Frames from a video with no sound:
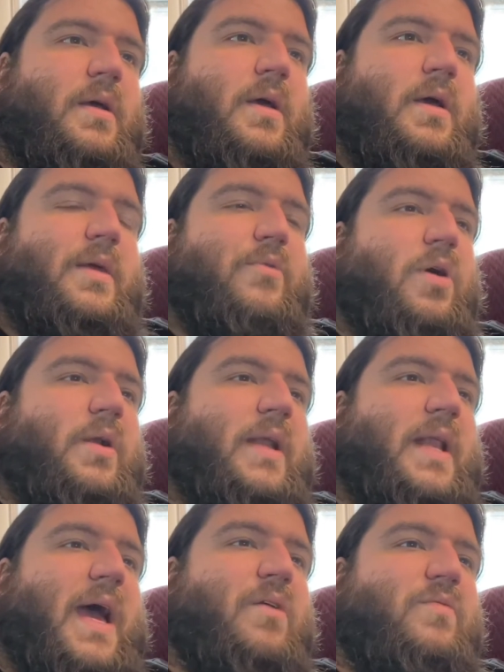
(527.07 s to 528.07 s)
They
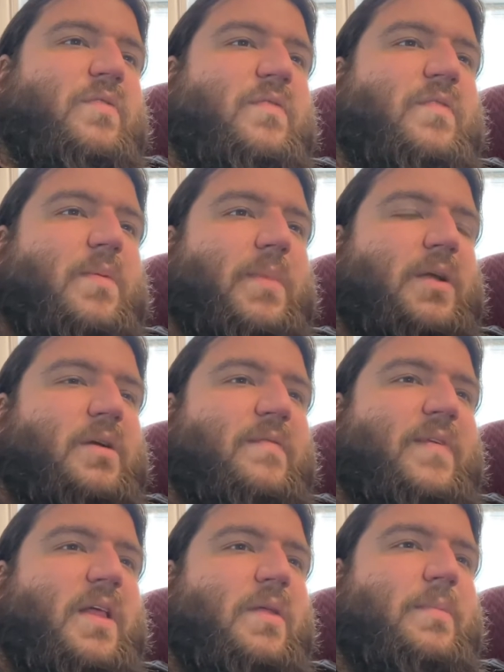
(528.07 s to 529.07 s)
wanted out from
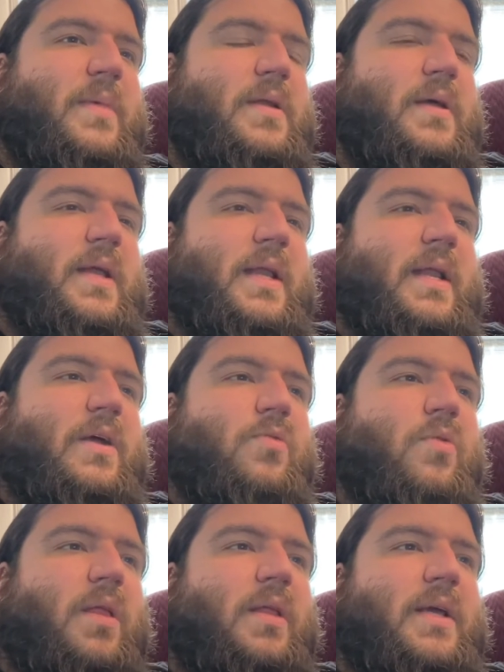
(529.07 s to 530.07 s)
underdevelopment and
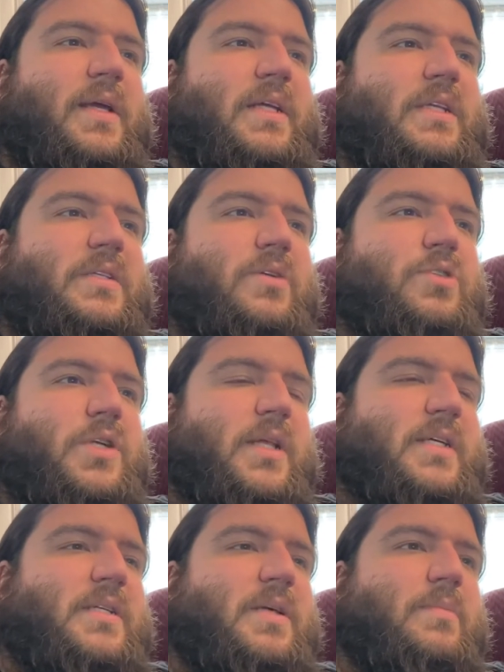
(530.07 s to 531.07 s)
inequality, and
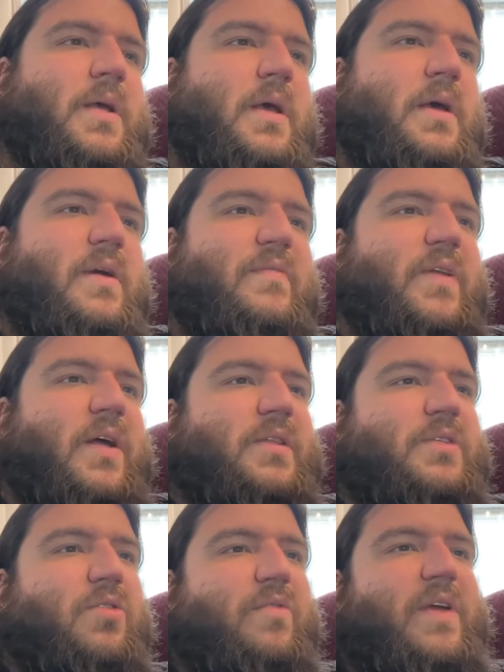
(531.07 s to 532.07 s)
socialism, if not the
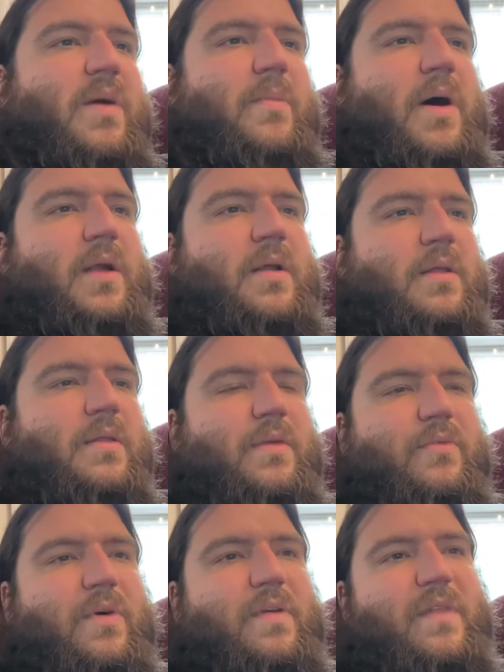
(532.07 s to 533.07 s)
Soviet model,
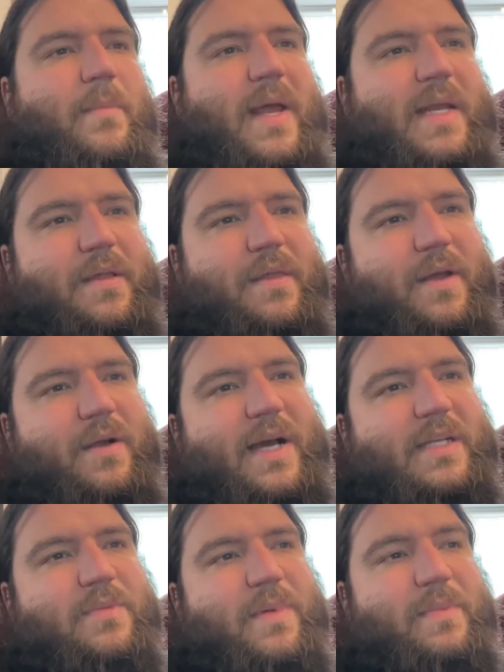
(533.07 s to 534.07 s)
then one of the many
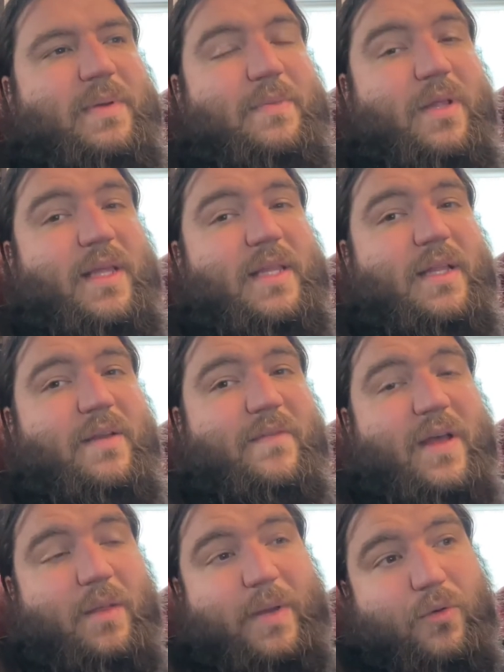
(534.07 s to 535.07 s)
theorized by people in the
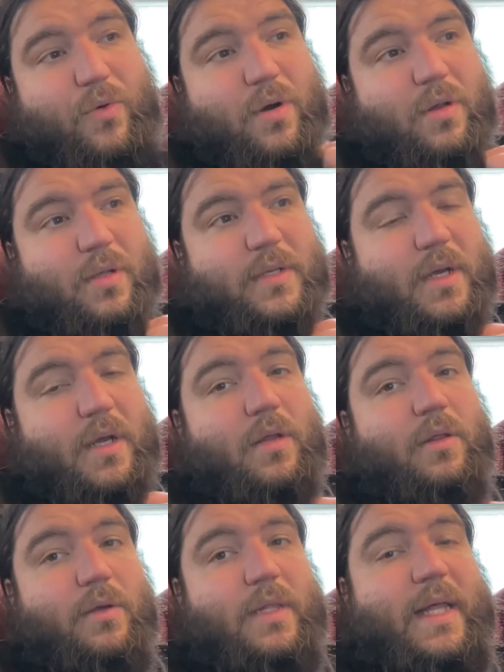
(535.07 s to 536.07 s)
developing world,
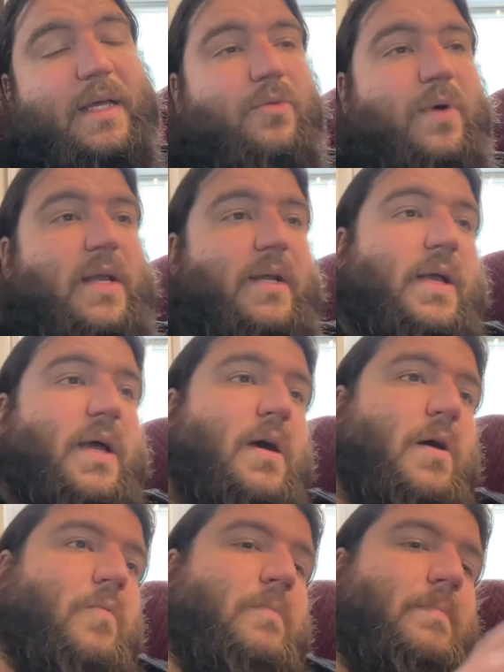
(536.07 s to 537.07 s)
looked like the way to go.